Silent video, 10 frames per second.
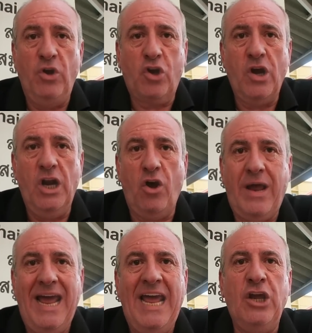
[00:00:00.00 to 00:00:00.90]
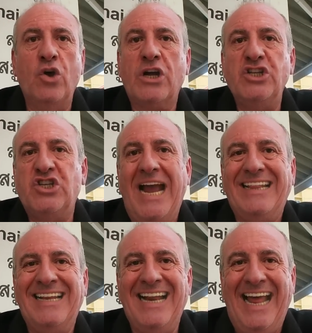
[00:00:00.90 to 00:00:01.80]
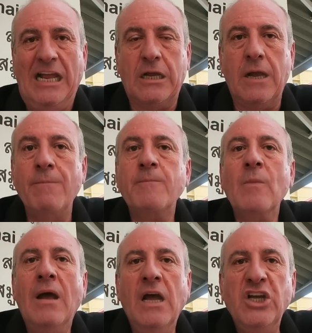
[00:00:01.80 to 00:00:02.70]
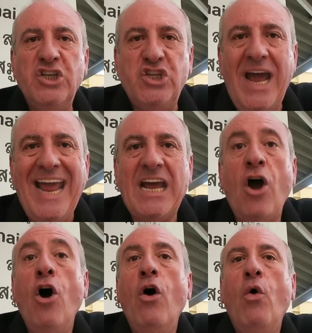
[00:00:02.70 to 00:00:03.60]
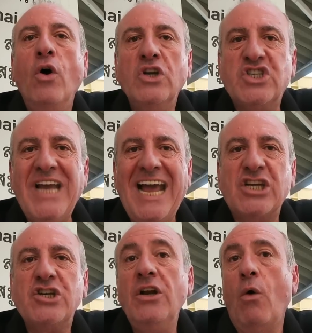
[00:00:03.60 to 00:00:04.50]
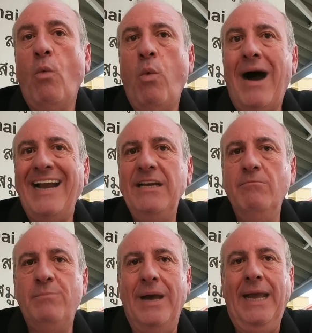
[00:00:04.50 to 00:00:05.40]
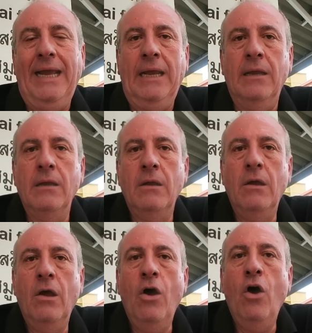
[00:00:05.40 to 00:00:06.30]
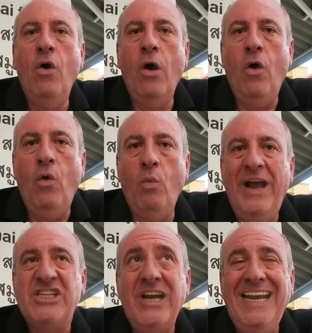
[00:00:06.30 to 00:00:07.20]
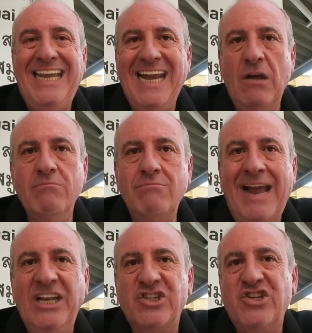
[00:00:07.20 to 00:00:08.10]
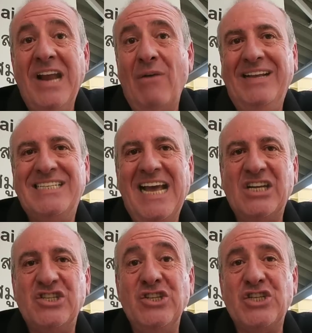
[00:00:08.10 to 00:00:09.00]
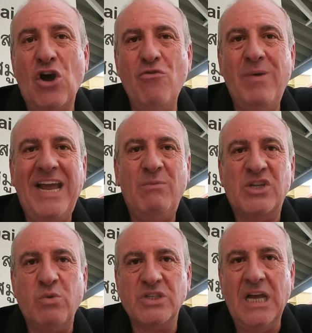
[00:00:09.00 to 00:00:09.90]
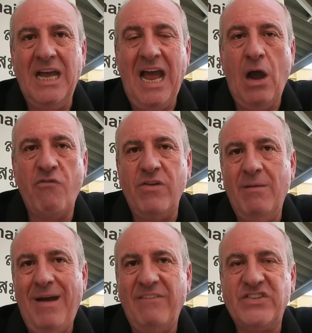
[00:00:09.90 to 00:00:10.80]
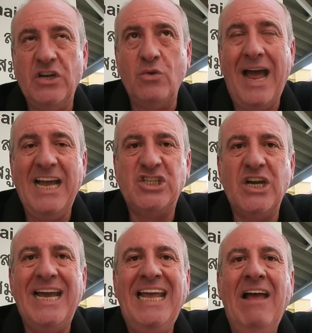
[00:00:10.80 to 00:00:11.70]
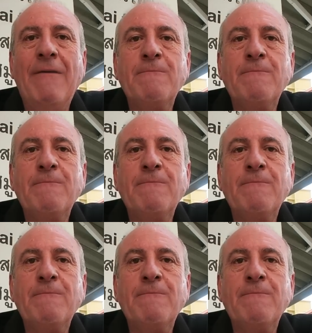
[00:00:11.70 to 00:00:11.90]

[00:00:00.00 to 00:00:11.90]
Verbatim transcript: You can look at it, you can check the link. Check section 1B, which he didn't mention, only section 2B, which was over and above 2 kg.